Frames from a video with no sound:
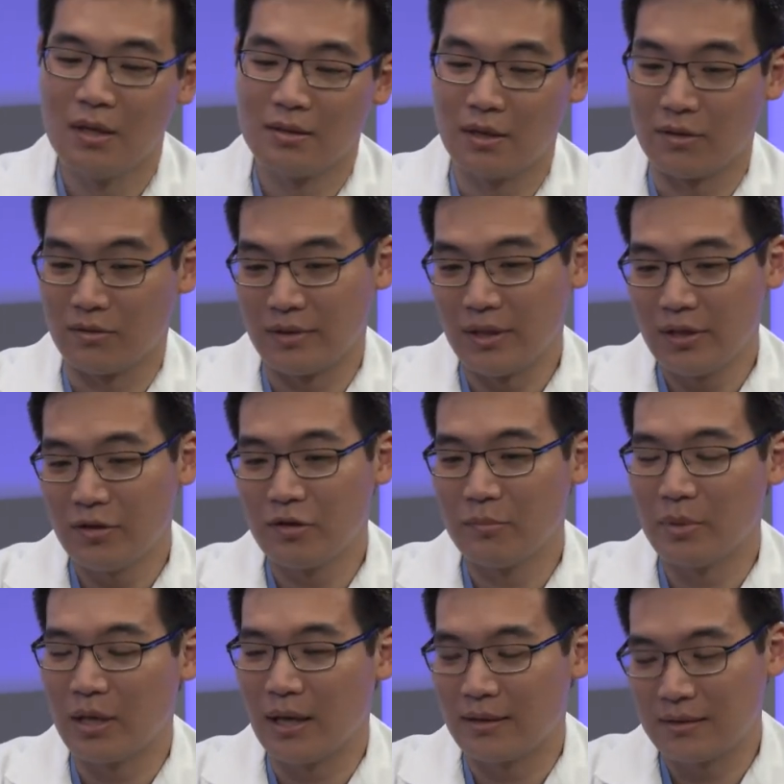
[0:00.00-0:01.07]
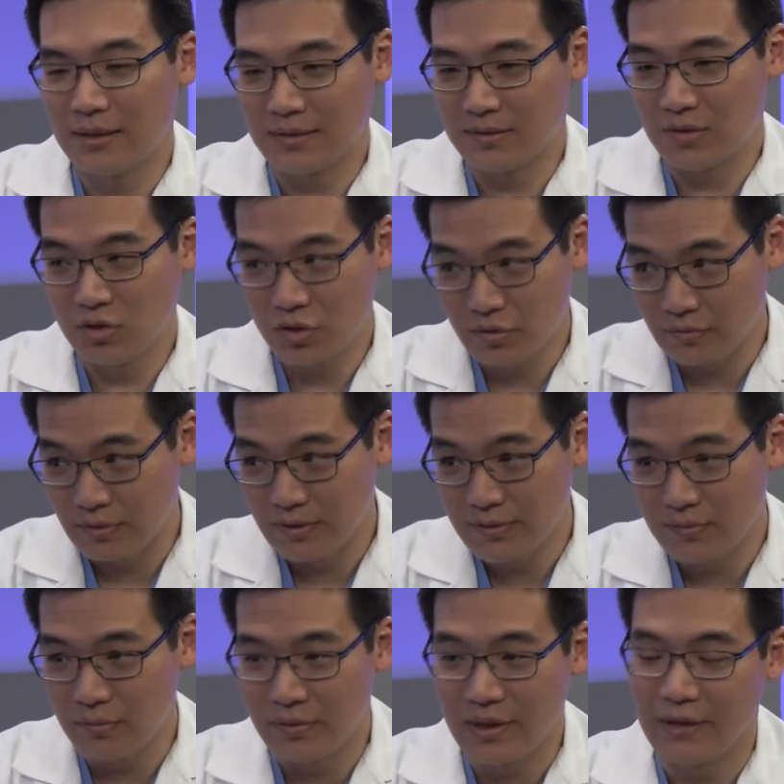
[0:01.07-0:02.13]
not only here, but at Texas
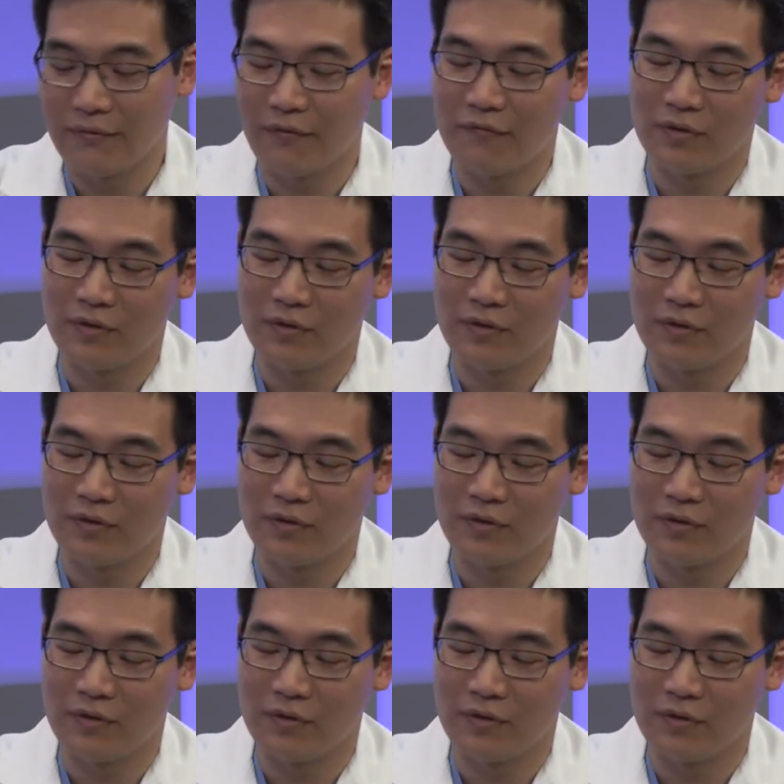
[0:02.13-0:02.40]
Children's, where they have right.